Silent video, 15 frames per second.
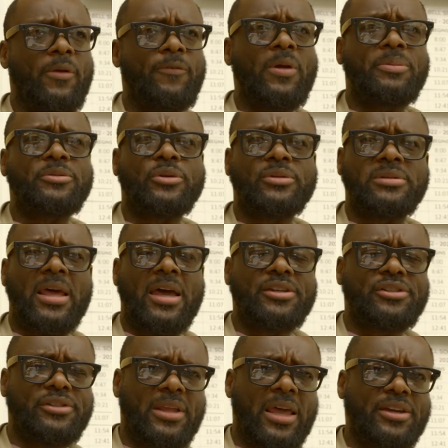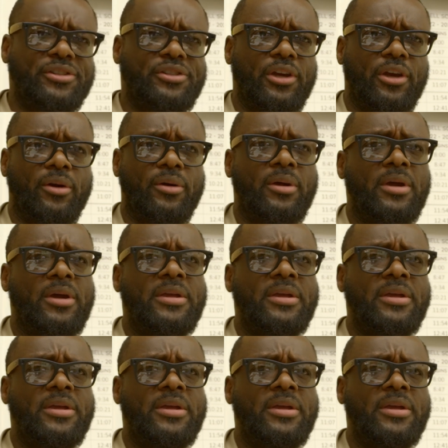a few episodes last year.